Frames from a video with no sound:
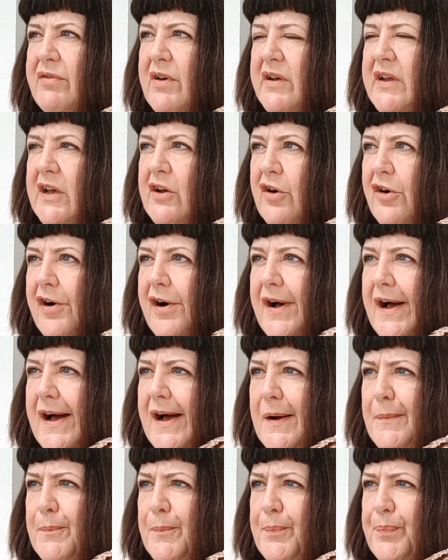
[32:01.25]
I've only got
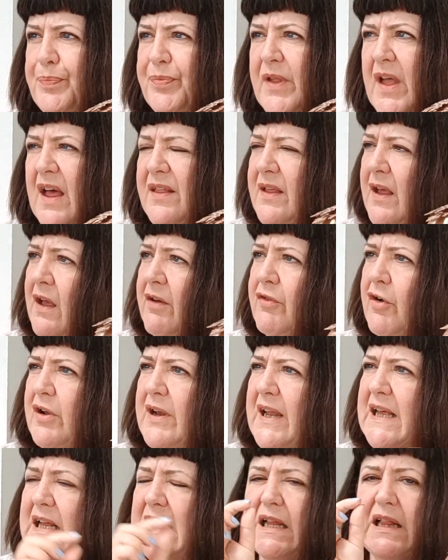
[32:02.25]
I think I've got
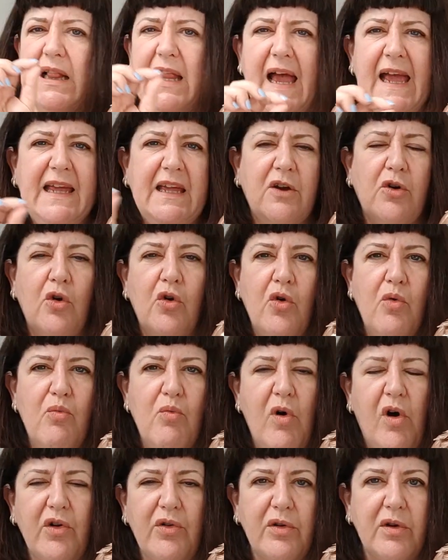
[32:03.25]
like a little acorn
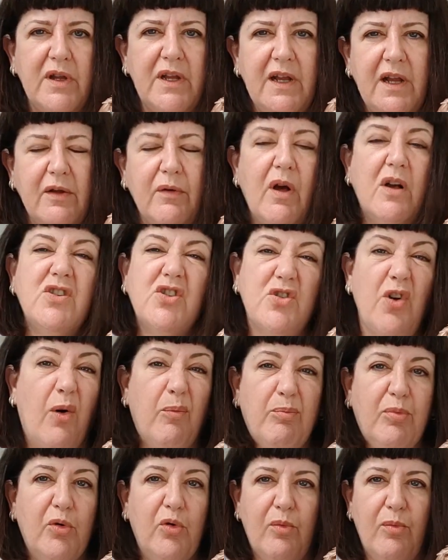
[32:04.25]
one, you know, a
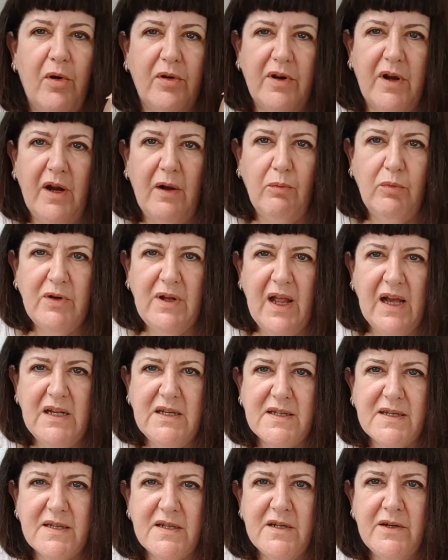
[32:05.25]
shop bought one, and I would
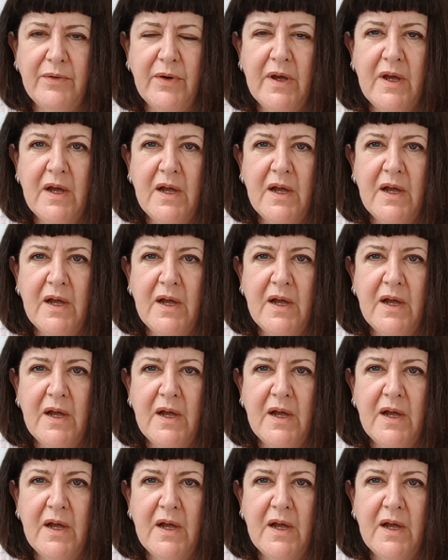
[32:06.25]
like to